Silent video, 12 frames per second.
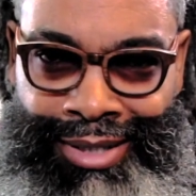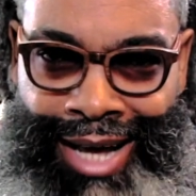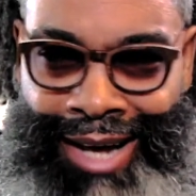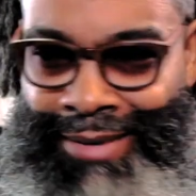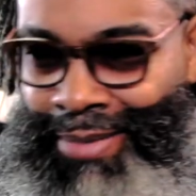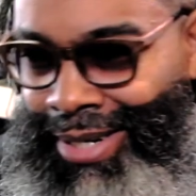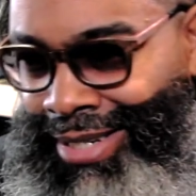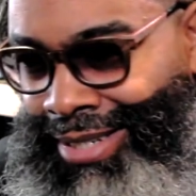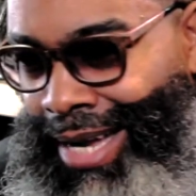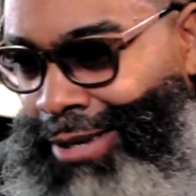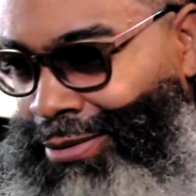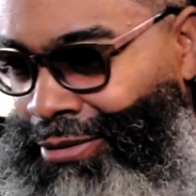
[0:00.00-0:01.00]
I done been in
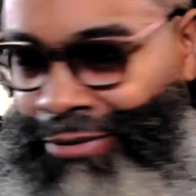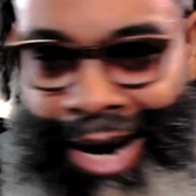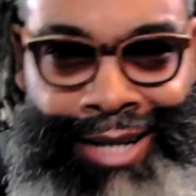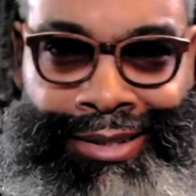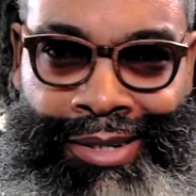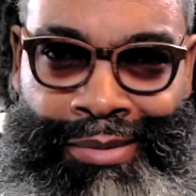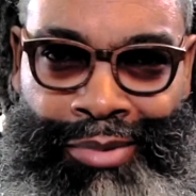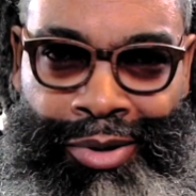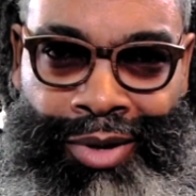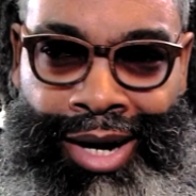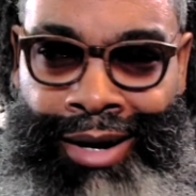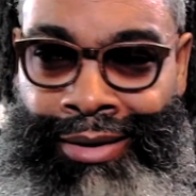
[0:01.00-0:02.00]
shops where fights done
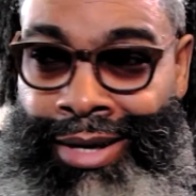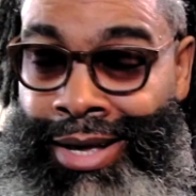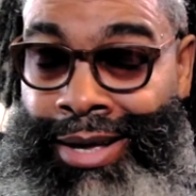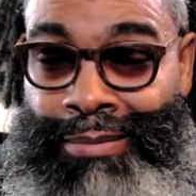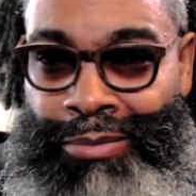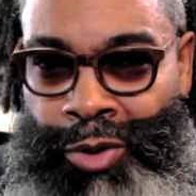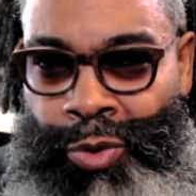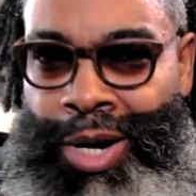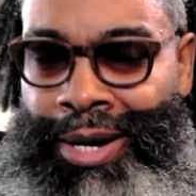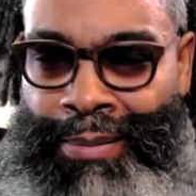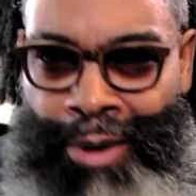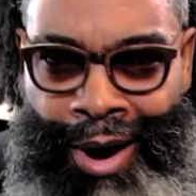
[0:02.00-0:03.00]
broke out
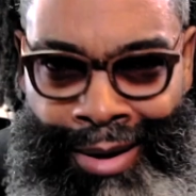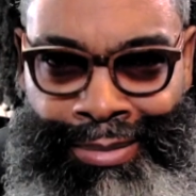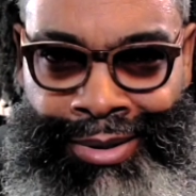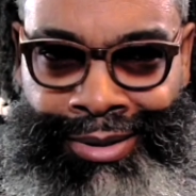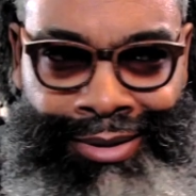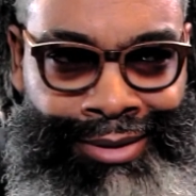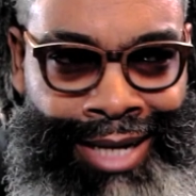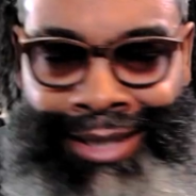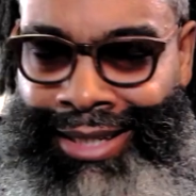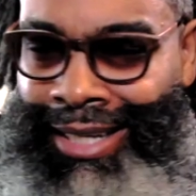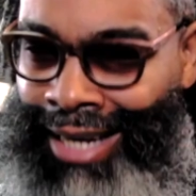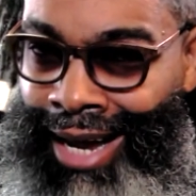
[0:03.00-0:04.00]
between the barbers,
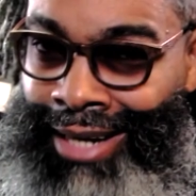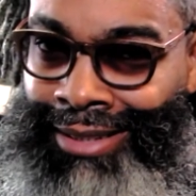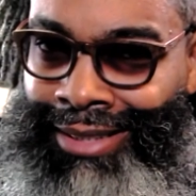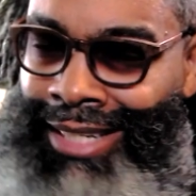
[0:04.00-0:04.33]
not the clients.